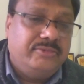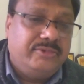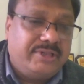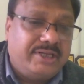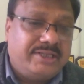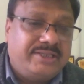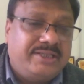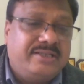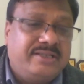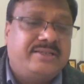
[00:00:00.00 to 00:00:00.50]

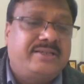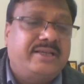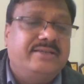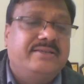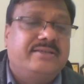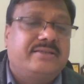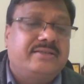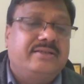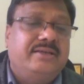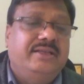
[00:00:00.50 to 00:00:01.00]

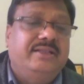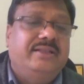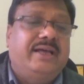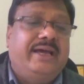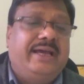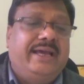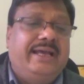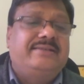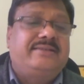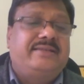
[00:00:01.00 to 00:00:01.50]
resistance in the
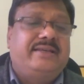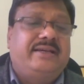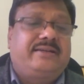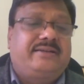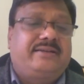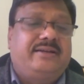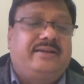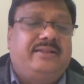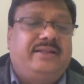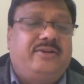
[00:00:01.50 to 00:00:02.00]
health
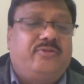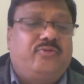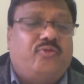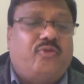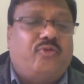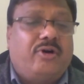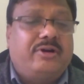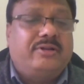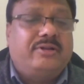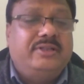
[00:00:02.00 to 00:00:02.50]
sector that
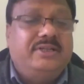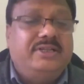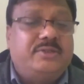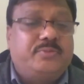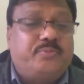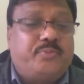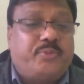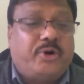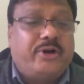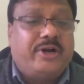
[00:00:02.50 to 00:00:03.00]
what
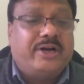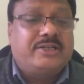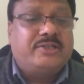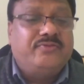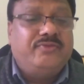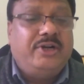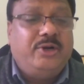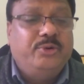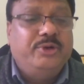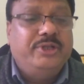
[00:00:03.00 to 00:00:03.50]
these products
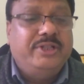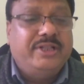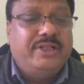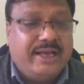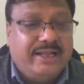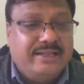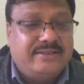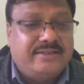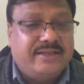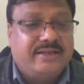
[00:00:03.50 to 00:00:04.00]
will do in the
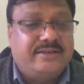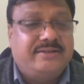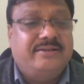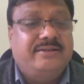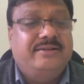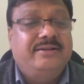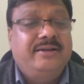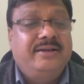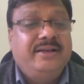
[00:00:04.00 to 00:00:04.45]
health sector.